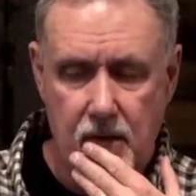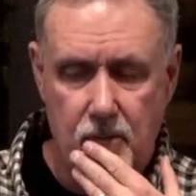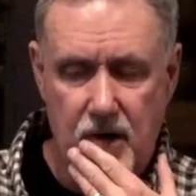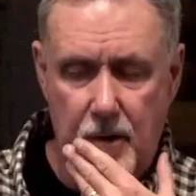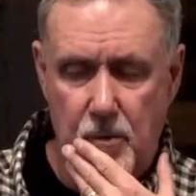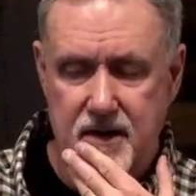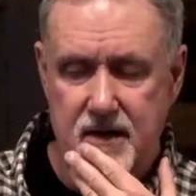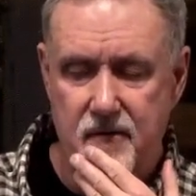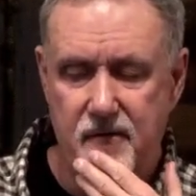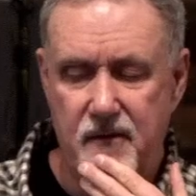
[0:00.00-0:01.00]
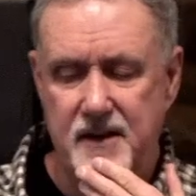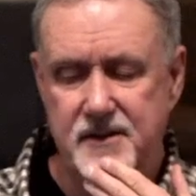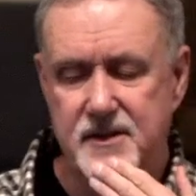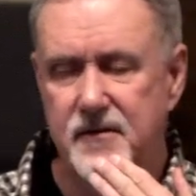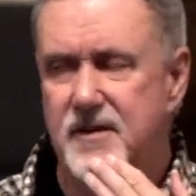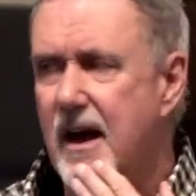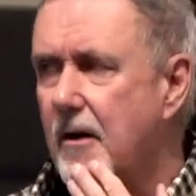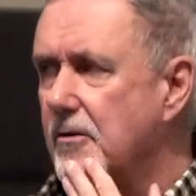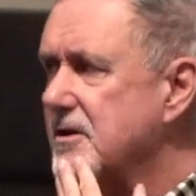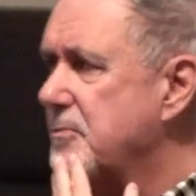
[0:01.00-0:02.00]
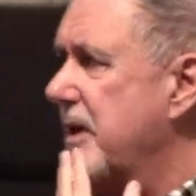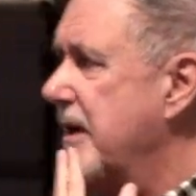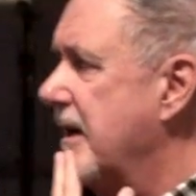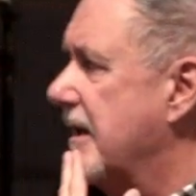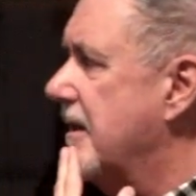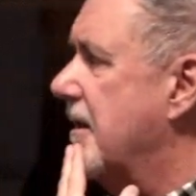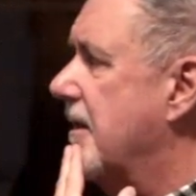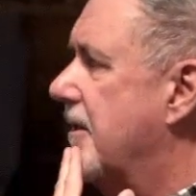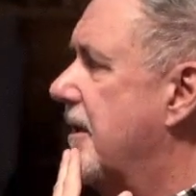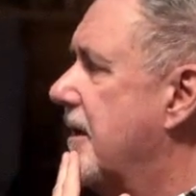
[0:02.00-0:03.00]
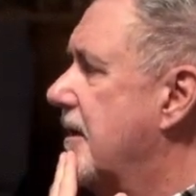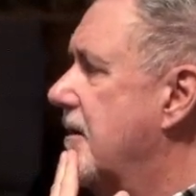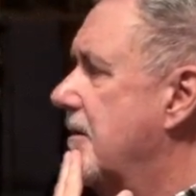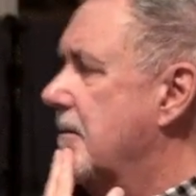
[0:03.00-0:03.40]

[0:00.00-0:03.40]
Where would defensive towers be in the,